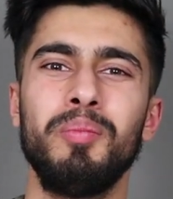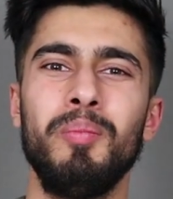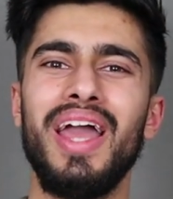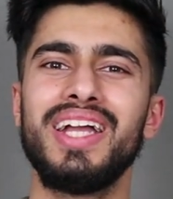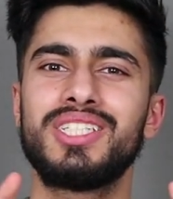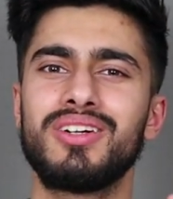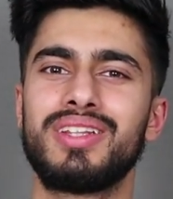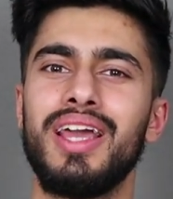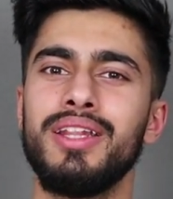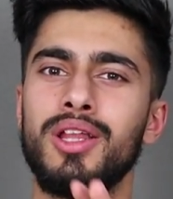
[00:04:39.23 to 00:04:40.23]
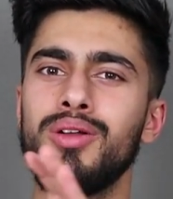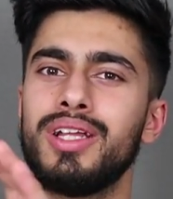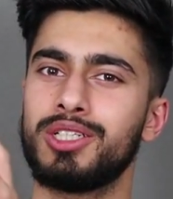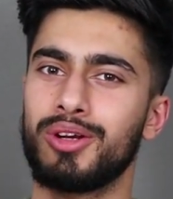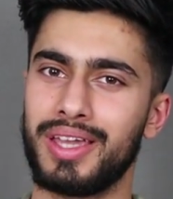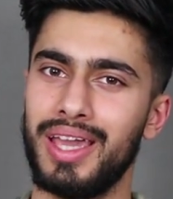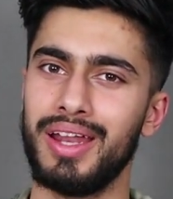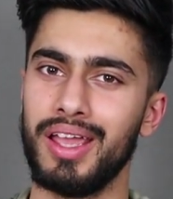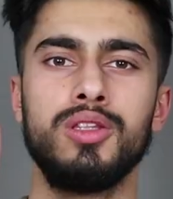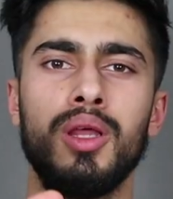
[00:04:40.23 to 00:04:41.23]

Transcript: make sure they know that you're kidding.